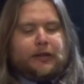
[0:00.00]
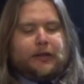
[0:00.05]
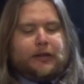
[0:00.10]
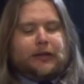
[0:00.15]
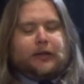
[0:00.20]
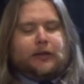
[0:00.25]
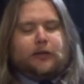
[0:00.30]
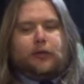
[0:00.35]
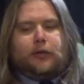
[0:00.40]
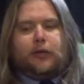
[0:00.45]

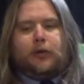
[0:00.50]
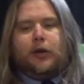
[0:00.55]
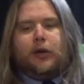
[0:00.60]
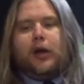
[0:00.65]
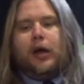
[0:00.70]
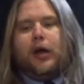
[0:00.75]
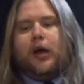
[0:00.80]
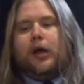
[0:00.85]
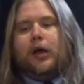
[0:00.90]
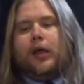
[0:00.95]
Now,
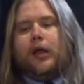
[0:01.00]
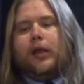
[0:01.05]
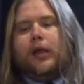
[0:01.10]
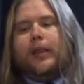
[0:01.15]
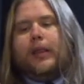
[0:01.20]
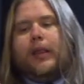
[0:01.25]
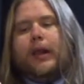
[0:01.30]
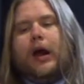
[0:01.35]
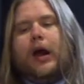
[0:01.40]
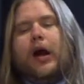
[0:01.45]

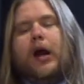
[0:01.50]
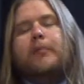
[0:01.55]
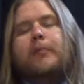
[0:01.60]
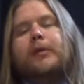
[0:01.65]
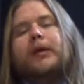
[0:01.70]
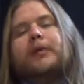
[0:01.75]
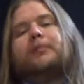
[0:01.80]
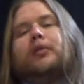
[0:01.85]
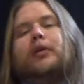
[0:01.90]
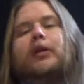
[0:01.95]
a
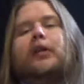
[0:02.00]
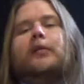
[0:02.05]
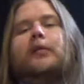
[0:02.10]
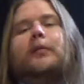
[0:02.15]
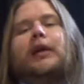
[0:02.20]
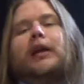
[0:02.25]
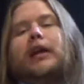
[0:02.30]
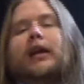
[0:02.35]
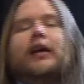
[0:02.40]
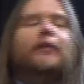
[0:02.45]
big problem
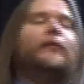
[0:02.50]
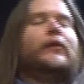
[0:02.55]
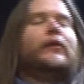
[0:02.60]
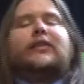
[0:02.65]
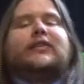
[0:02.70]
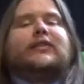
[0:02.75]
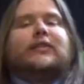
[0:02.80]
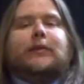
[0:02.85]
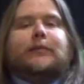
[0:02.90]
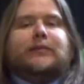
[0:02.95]
I have with
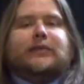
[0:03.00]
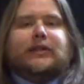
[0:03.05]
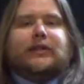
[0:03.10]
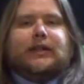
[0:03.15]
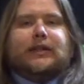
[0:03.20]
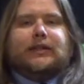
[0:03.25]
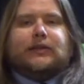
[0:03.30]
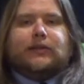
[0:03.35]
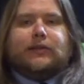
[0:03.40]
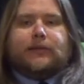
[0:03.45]
the
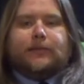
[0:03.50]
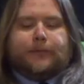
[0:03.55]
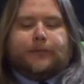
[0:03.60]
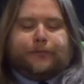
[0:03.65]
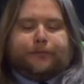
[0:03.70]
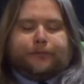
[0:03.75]
subsidies